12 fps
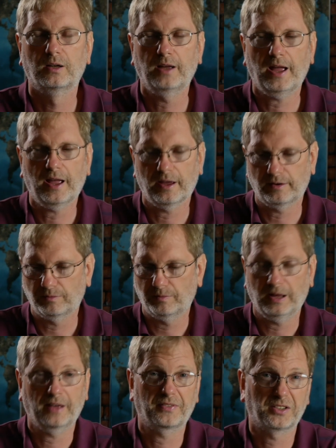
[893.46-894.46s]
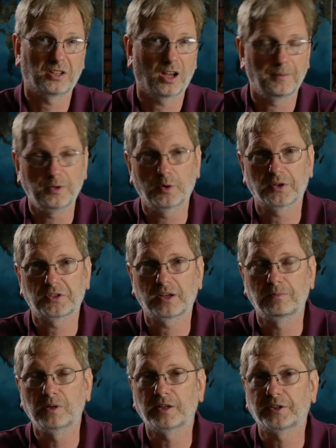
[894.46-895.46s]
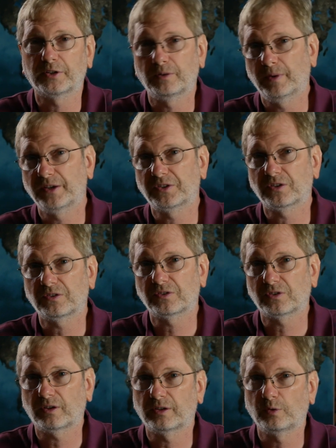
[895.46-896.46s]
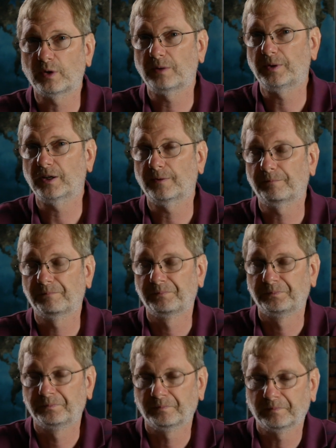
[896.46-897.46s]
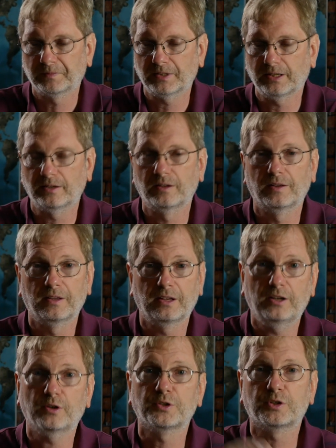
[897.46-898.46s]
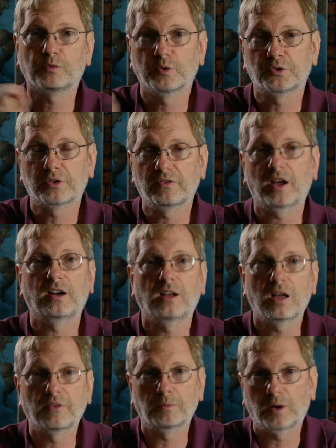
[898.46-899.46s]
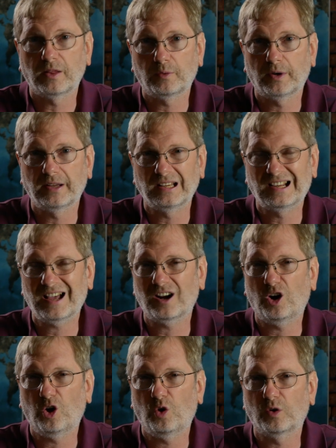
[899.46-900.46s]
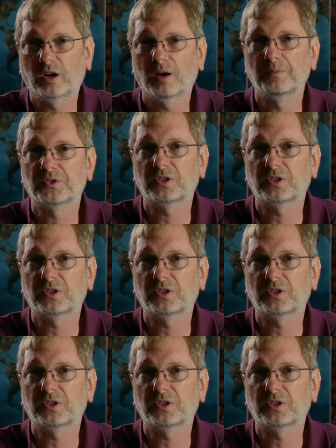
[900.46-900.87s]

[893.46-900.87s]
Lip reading: And at the time, U.S. had military bases in Saudi Arabia. And here's the roots of 9/11, by the way. It kind of all comes